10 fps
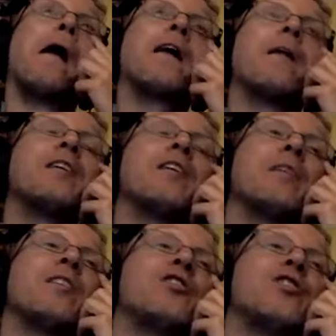I
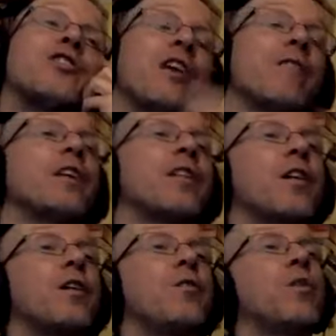mean, generally
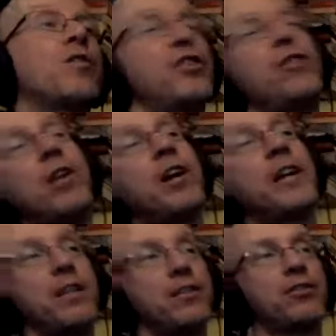though, what do you
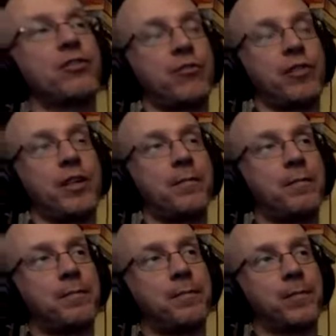like in a story?
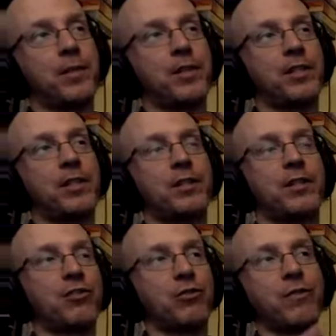Because
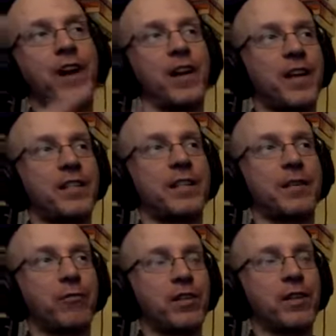this sort of highlights a
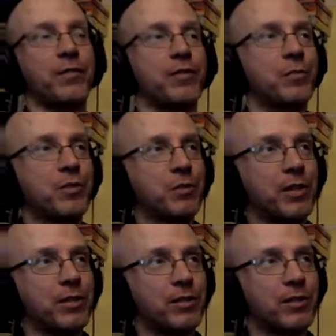little difference between us.